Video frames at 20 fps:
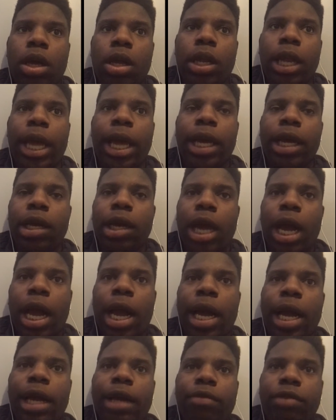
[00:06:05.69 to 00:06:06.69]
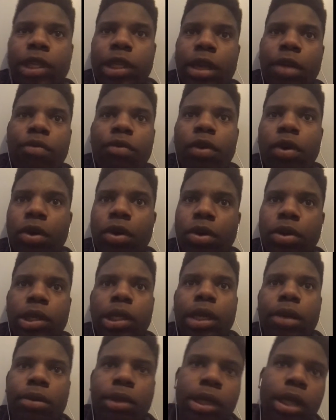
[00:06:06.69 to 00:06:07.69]
Like, I have some vocals
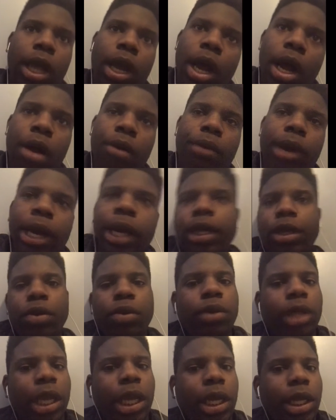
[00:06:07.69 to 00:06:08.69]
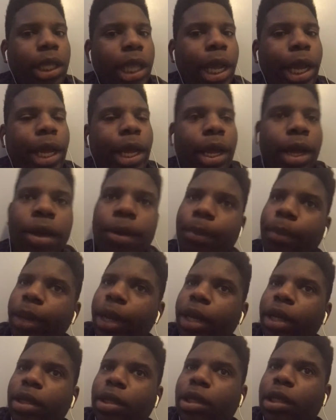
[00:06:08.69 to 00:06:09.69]
that was like, all right, you did that.
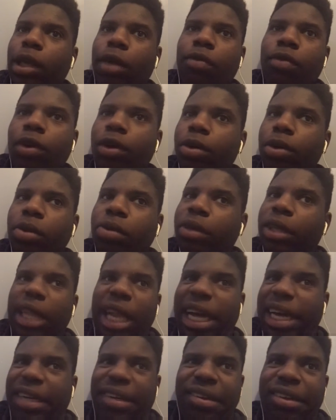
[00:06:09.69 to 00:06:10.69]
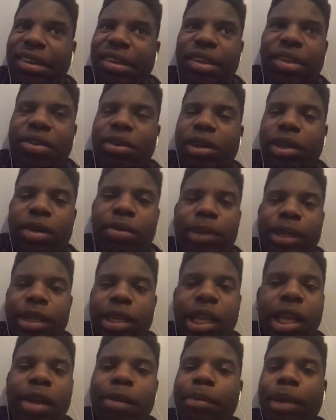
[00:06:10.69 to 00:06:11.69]
But some vocals was like, you could have
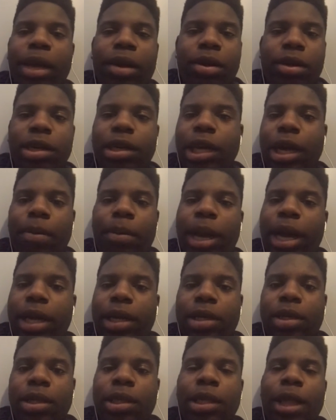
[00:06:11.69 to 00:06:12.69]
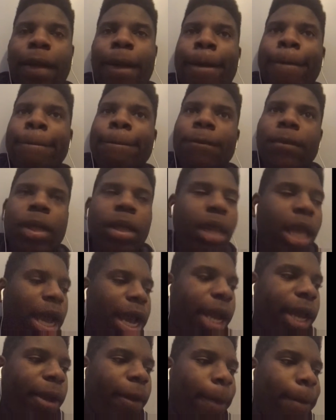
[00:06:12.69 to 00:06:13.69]
did better, and I'm honest.
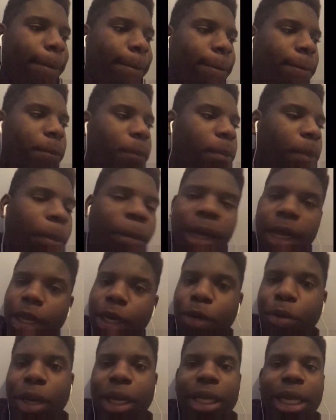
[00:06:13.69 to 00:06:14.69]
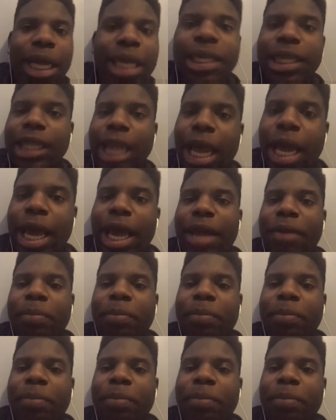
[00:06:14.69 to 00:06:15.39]
Like, but anyway, that's that.